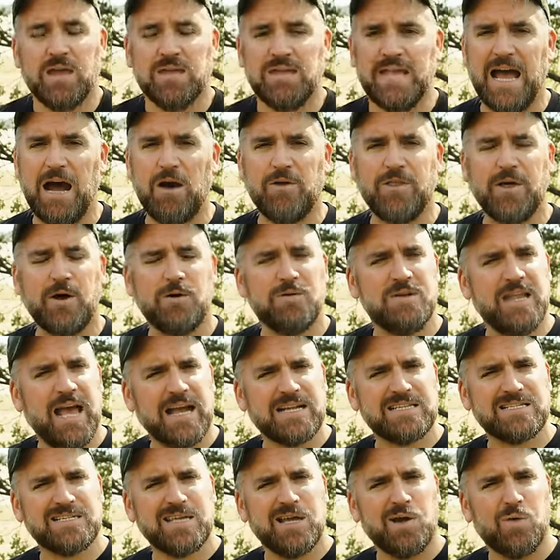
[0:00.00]
Now though,
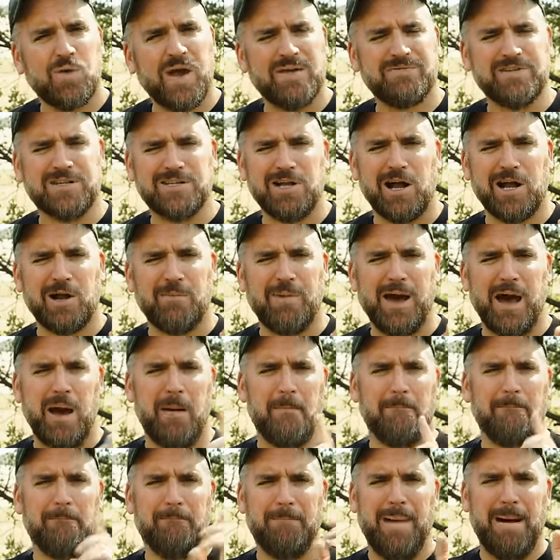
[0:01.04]
next, we have to talk
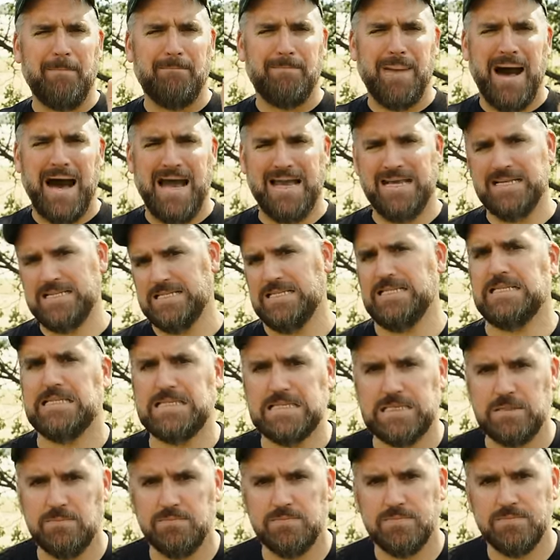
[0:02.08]
about my
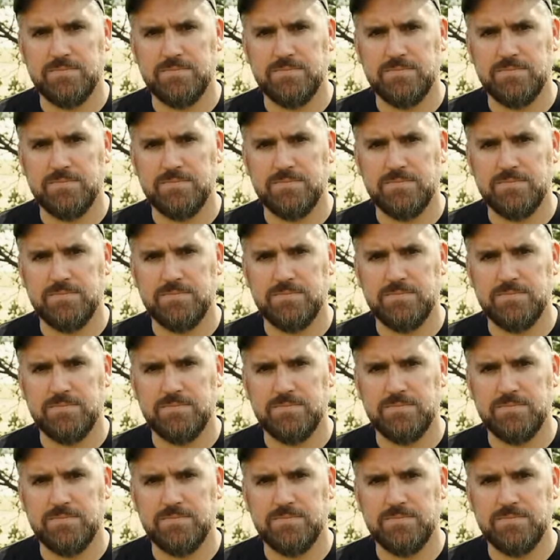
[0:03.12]
biases.